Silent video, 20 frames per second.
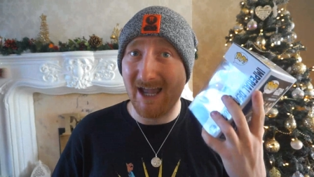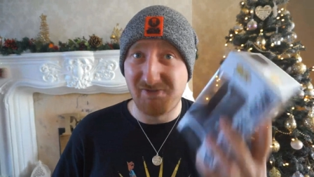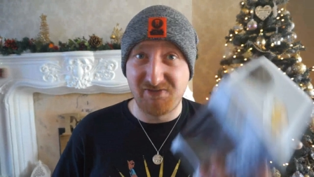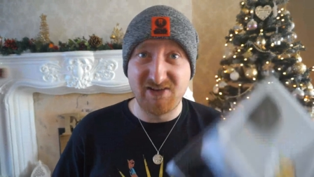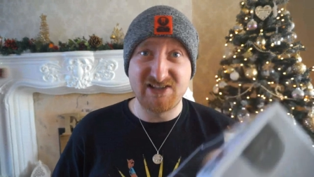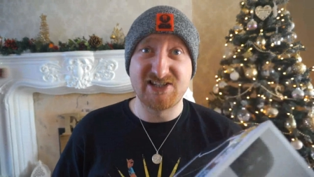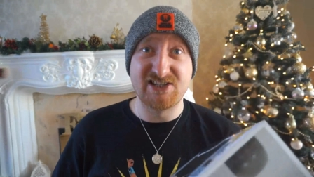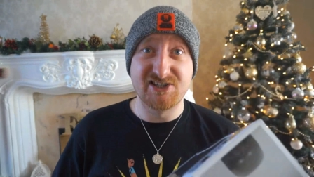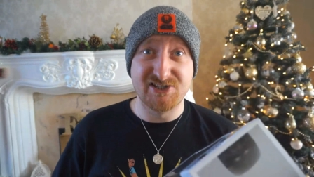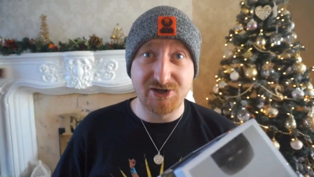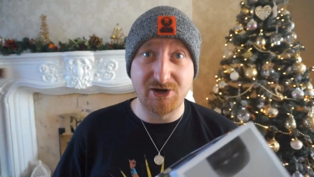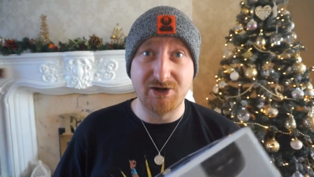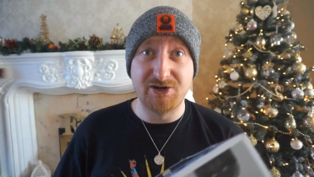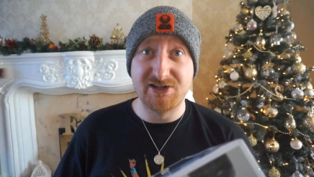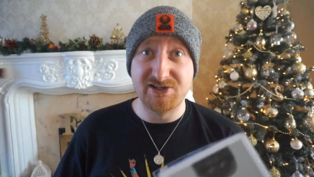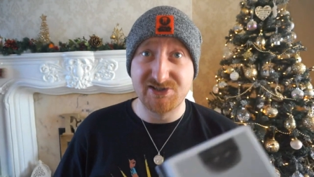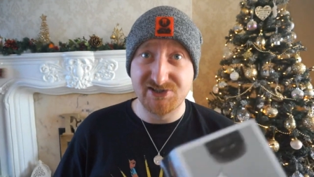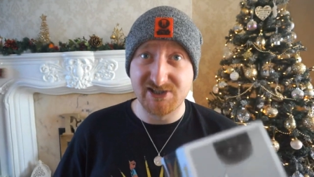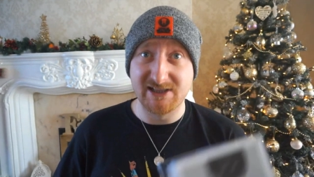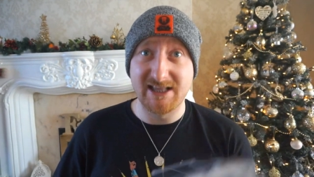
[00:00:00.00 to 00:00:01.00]
if it's as
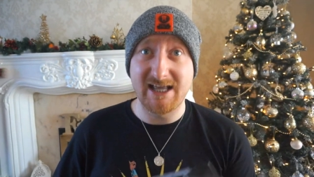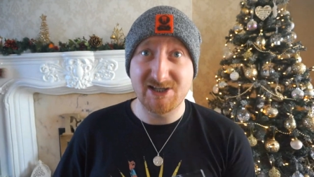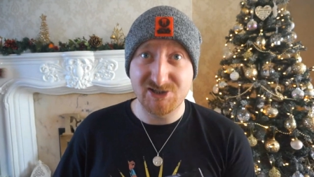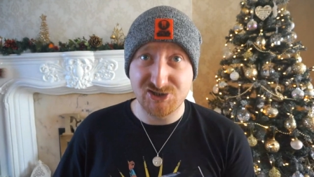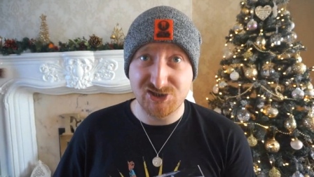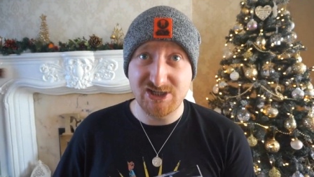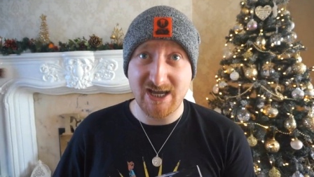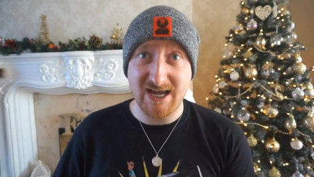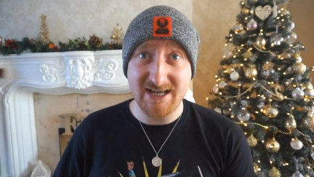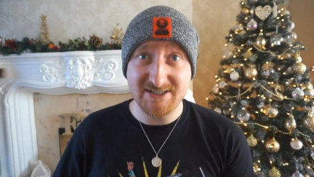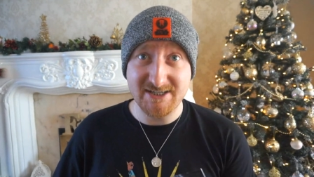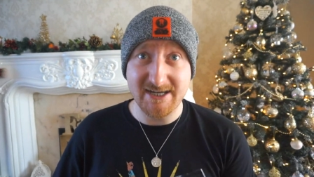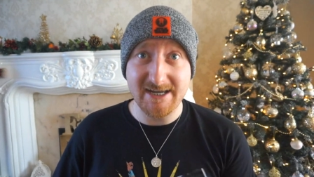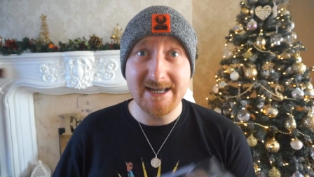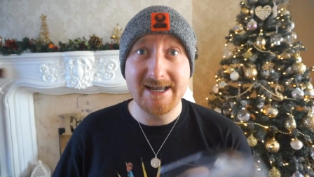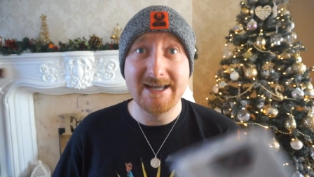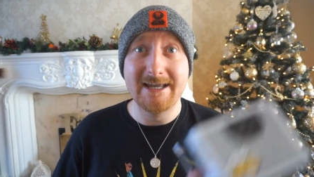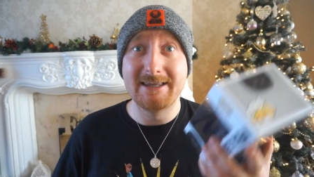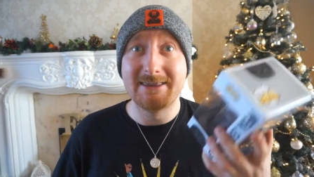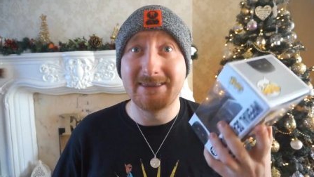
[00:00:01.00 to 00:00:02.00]
good as Last
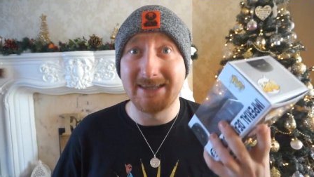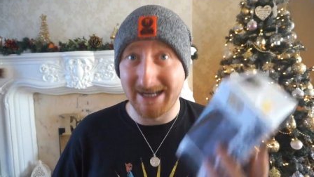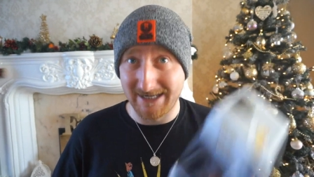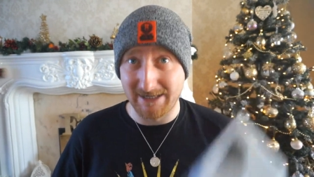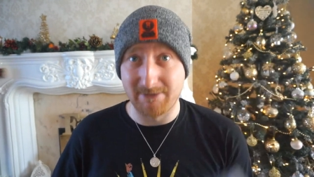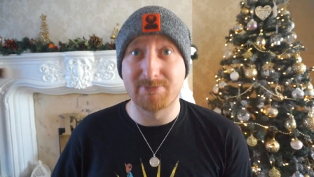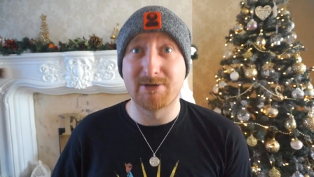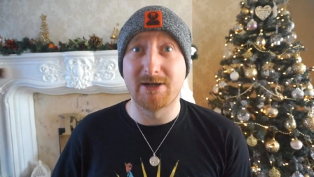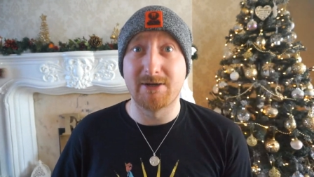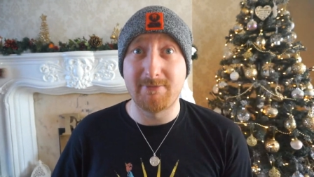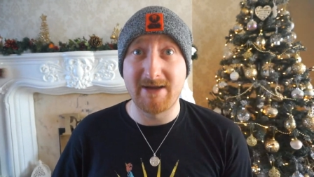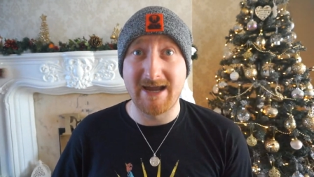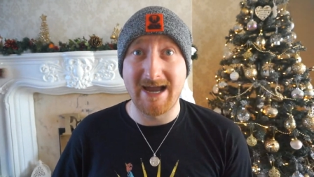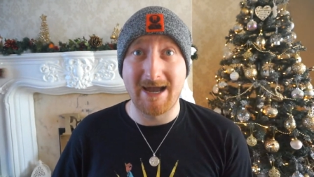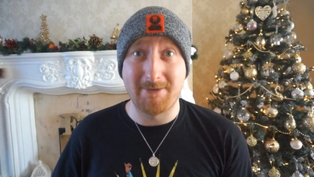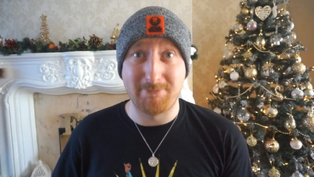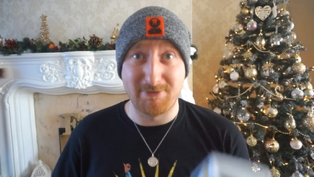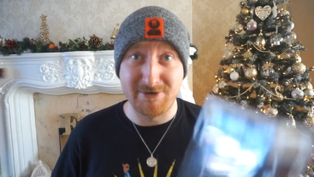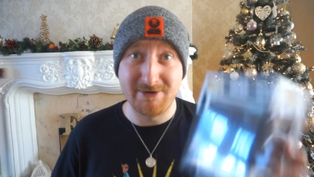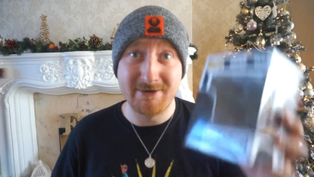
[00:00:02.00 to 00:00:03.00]
Jedi, then I'm gonna be
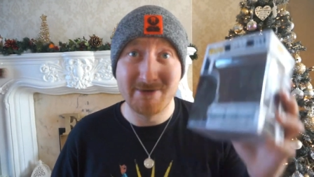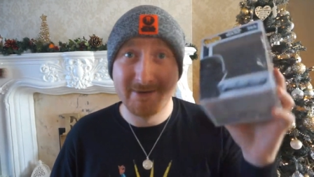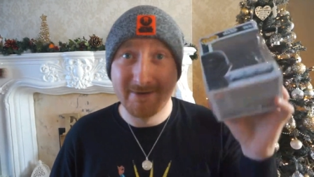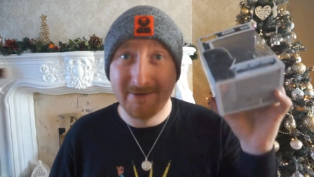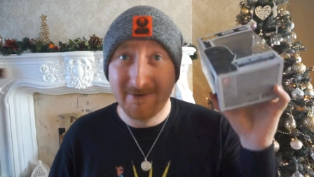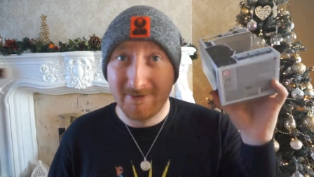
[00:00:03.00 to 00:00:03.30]
happy.